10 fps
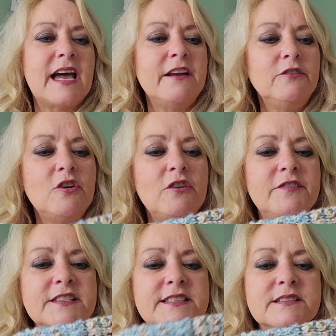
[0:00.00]
I don't know if
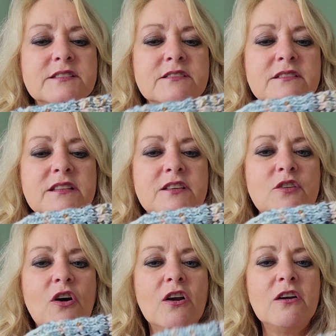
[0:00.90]
it's the
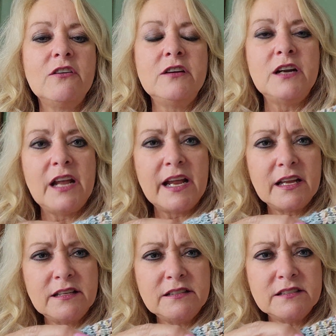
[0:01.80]
yarn
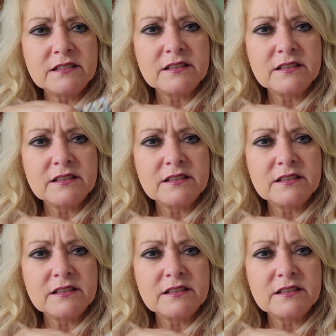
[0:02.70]
and